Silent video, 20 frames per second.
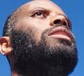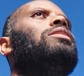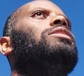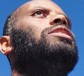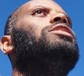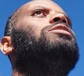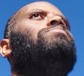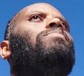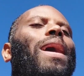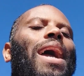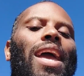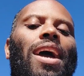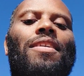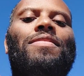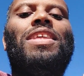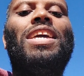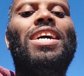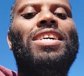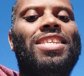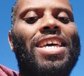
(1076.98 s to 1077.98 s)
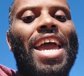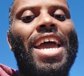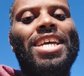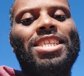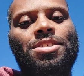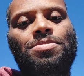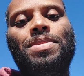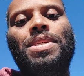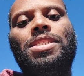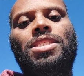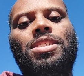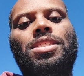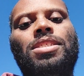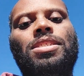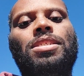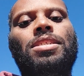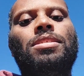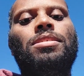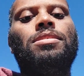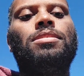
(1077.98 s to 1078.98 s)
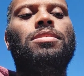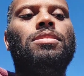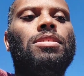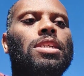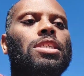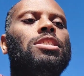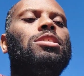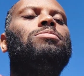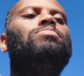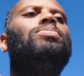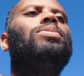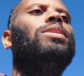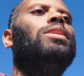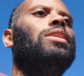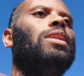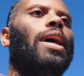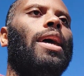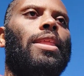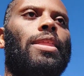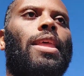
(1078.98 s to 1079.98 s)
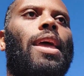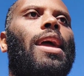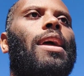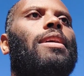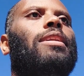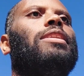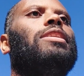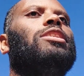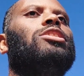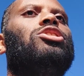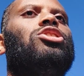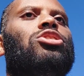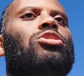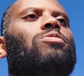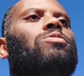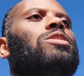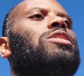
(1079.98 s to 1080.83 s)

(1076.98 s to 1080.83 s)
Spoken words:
despite of the attachments. Let's just put it like that in a general